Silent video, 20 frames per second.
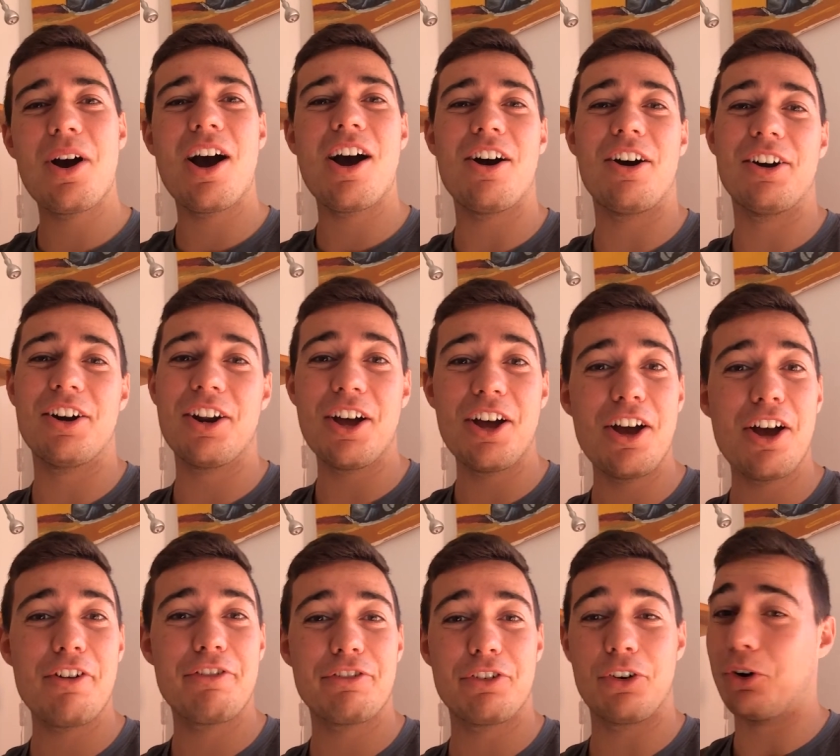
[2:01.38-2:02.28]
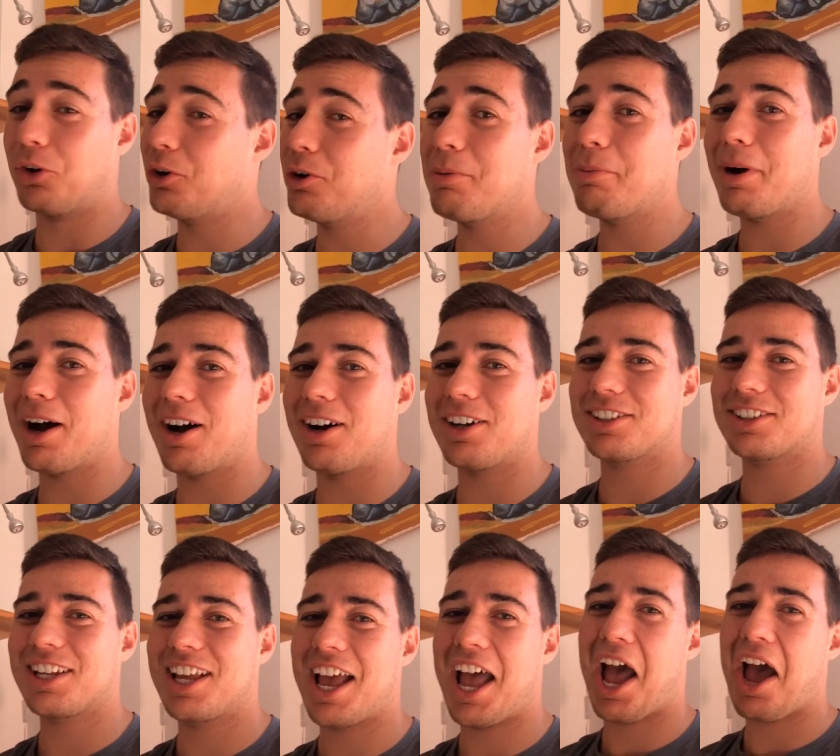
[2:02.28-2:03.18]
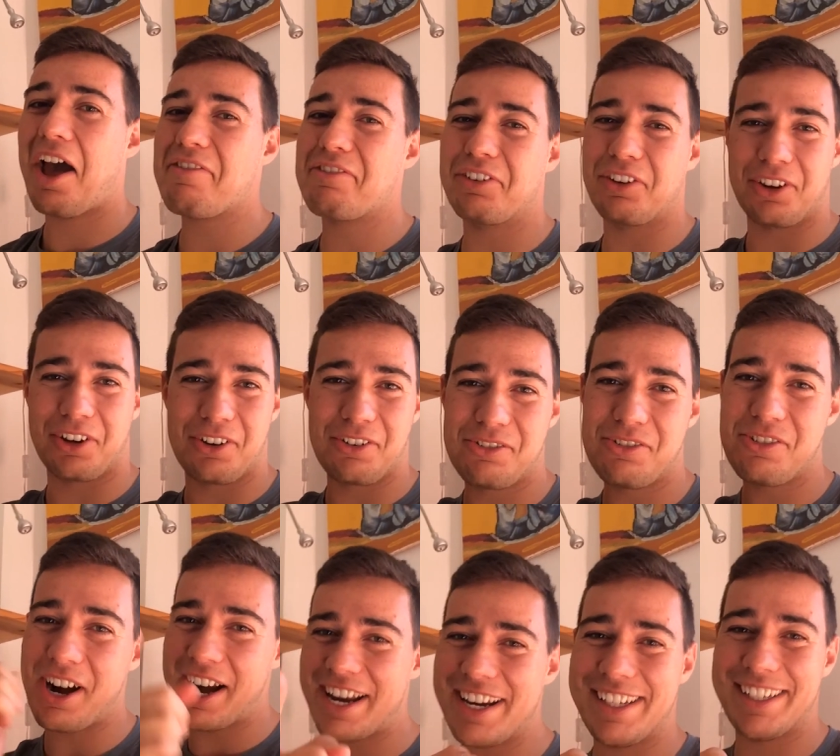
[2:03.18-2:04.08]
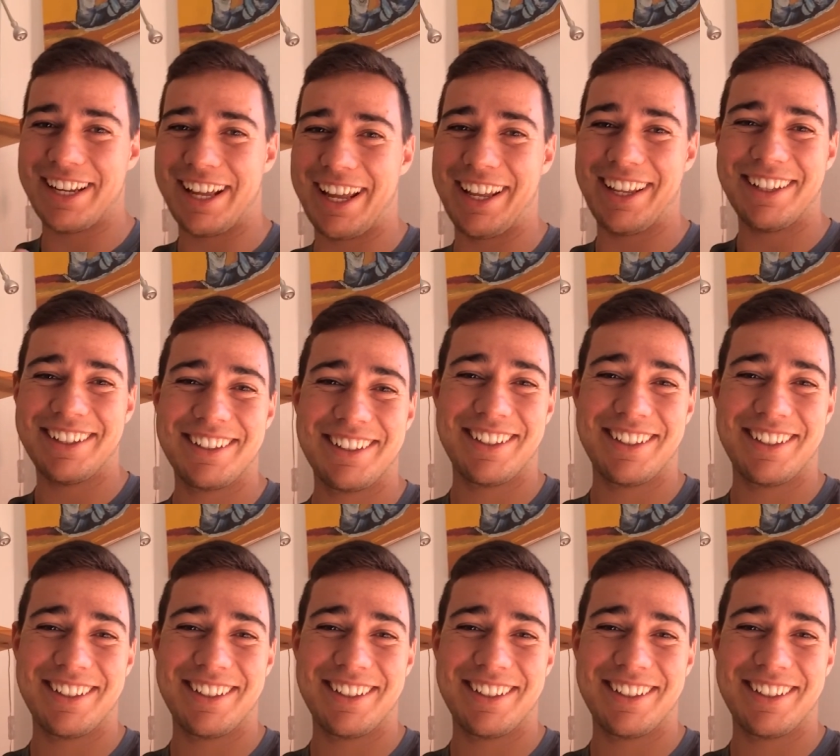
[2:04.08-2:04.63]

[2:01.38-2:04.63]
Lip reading: are on Earth or Mars, have a great day.